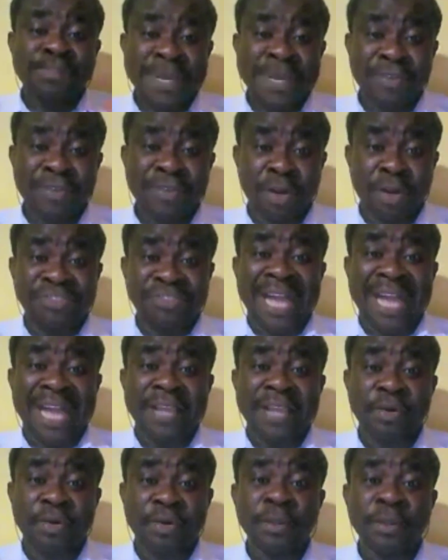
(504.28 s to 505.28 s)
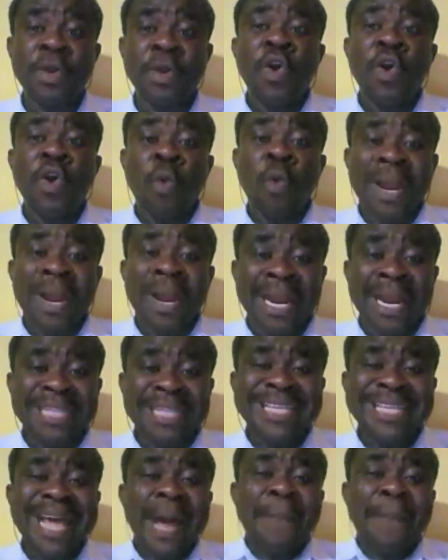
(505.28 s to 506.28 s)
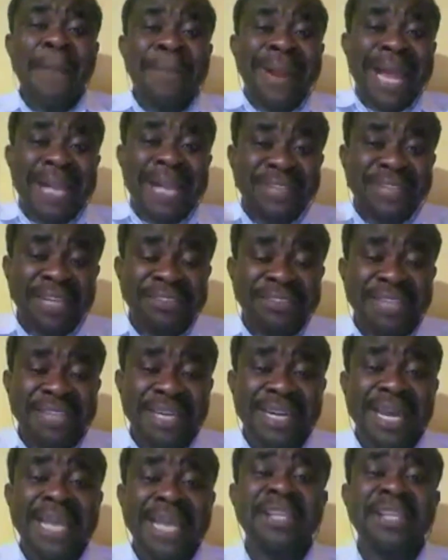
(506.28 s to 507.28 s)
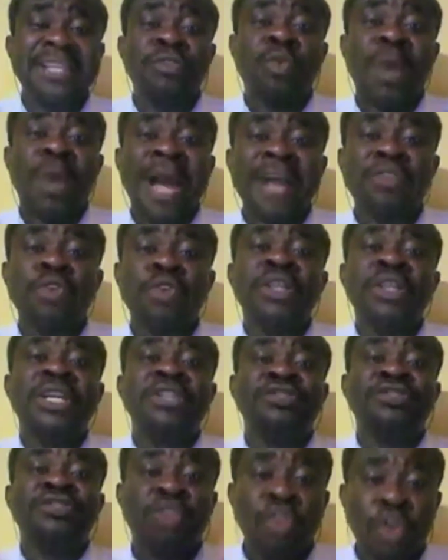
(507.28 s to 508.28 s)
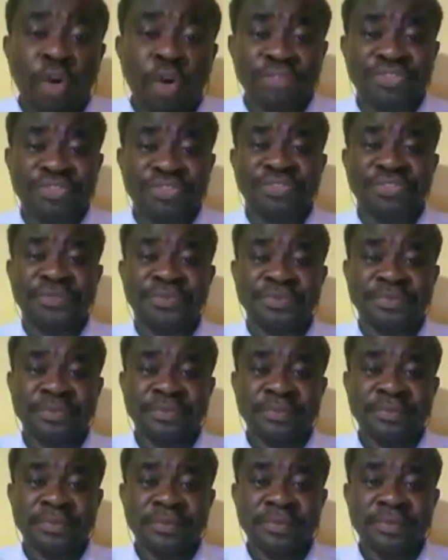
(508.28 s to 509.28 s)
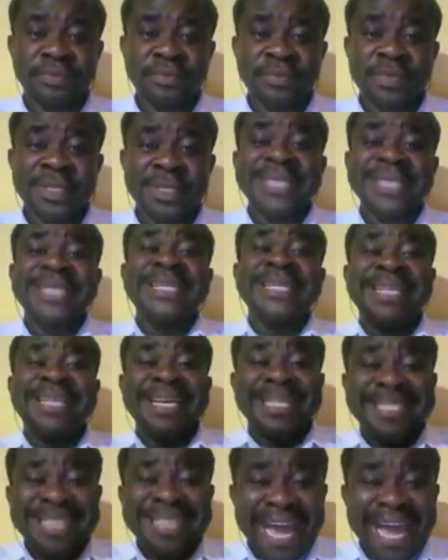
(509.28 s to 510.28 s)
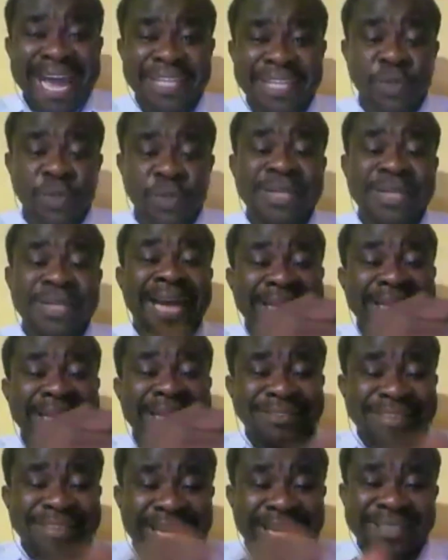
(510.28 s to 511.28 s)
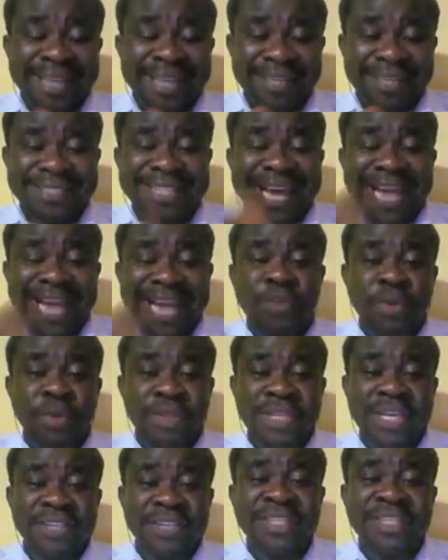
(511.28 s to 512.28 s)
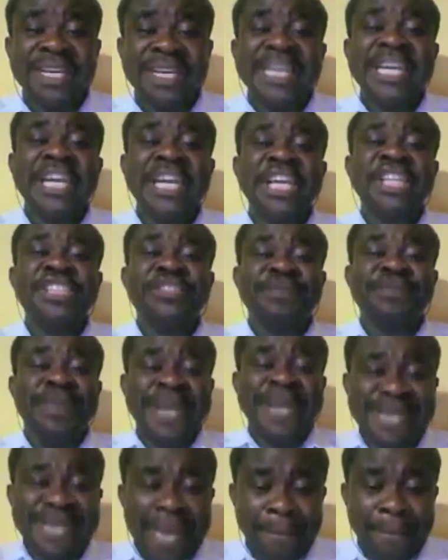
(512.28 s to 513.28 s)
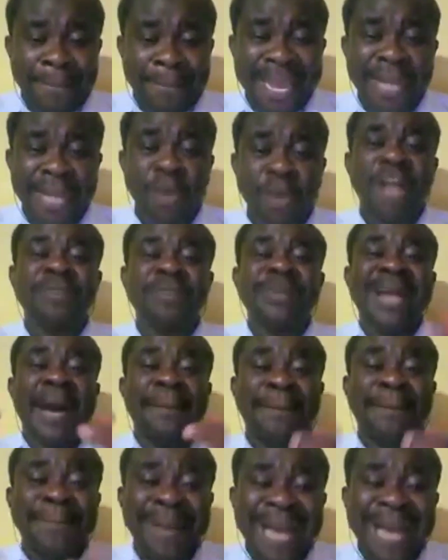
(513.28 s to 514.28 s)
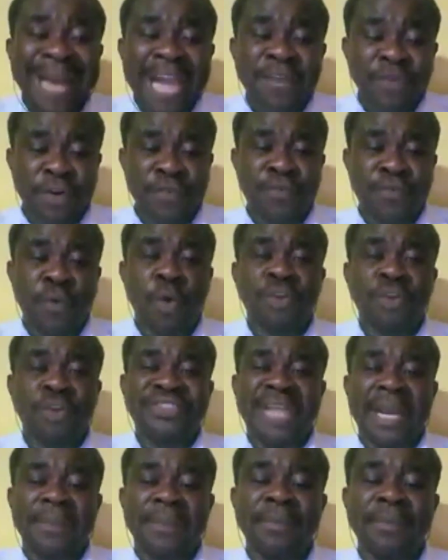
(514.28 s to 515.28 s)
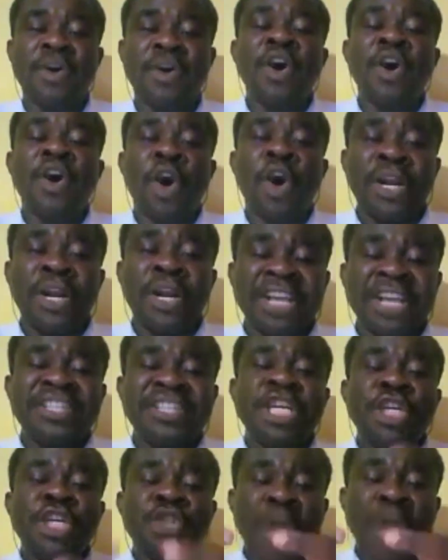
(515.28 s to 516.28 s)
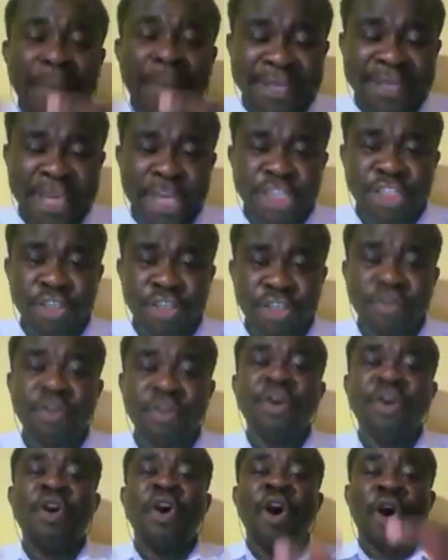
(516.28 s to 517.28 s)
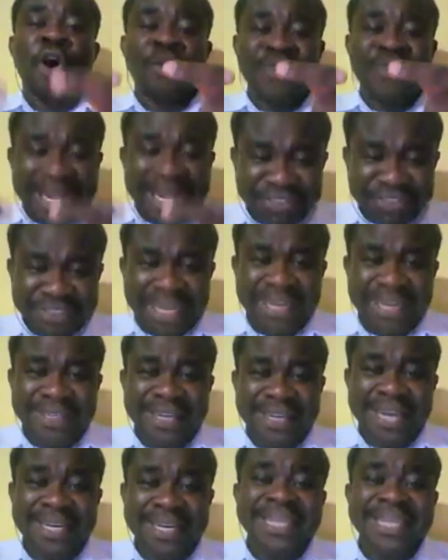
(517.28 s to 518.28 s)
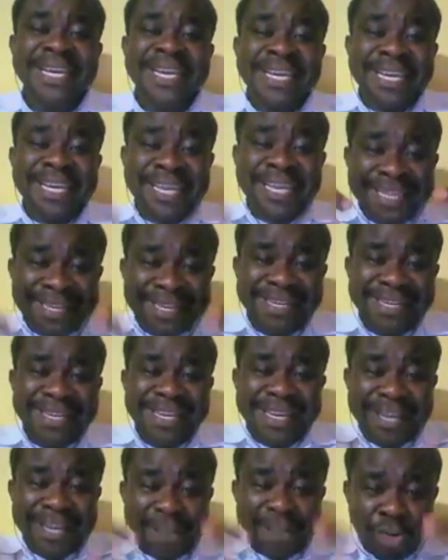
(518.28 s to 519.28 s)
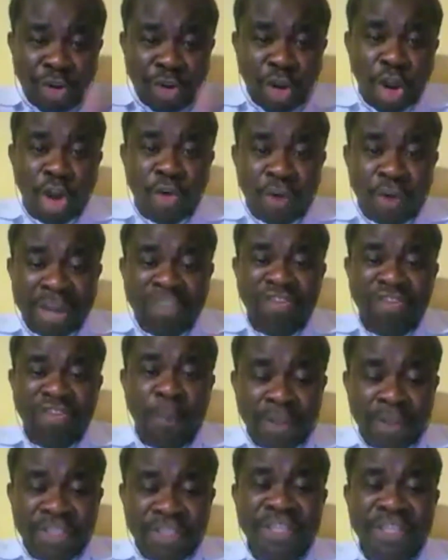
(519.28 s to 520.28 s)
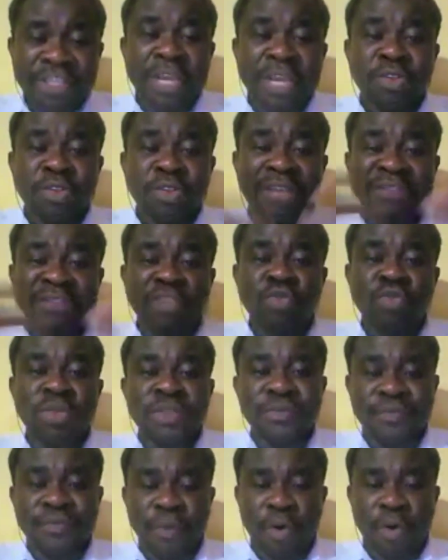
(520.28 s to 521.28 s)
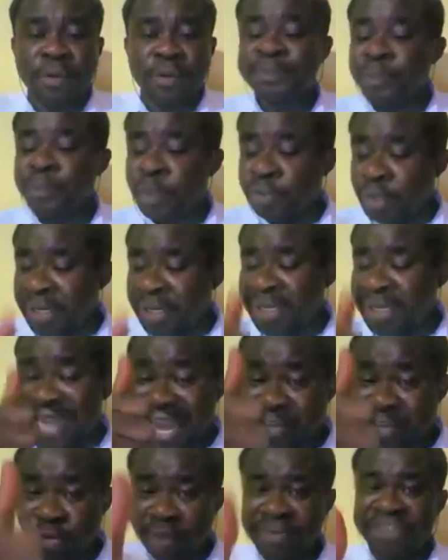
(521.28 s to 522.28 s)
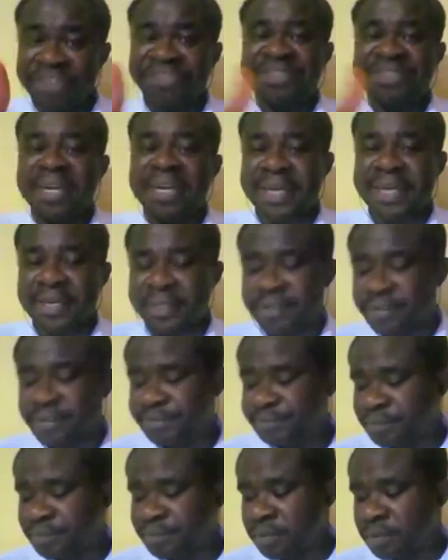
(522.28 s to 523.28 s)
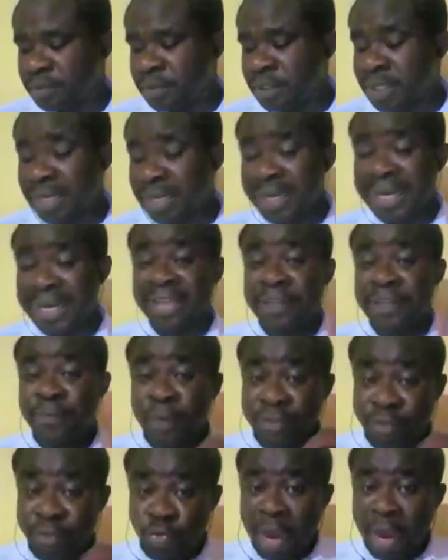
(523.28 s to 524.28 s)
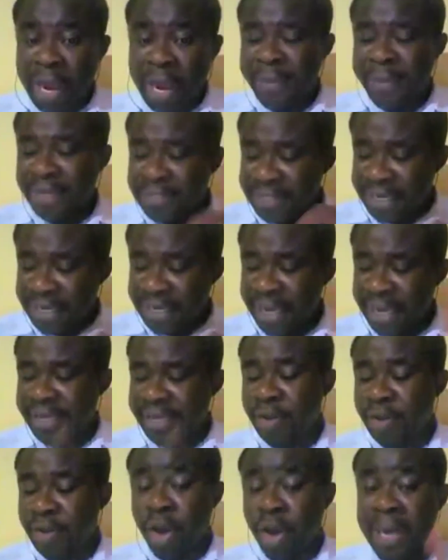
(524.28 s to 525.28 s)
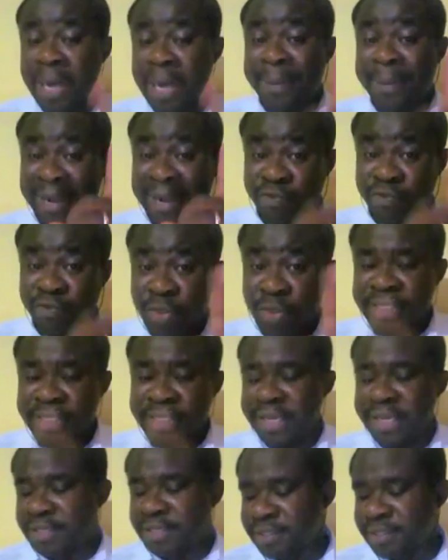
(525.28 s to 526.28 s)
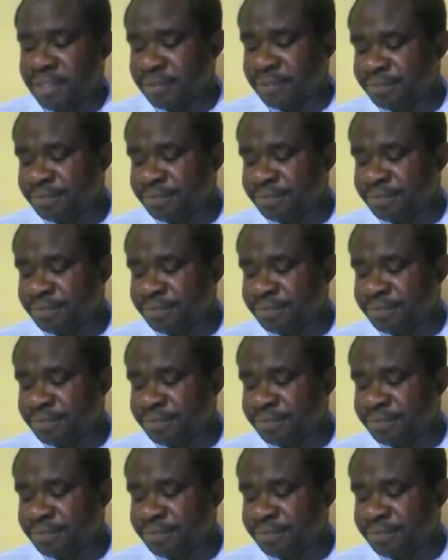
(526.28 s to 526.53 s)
period or cycle, when an entity applies that standard, it is required to disclose the title that this standard, title this, is being applied or has been applied for the first time, or the initial application of that standard in the current reporting year 2024. So the title of the standard, that's the first requirement, A, under paragraph 28.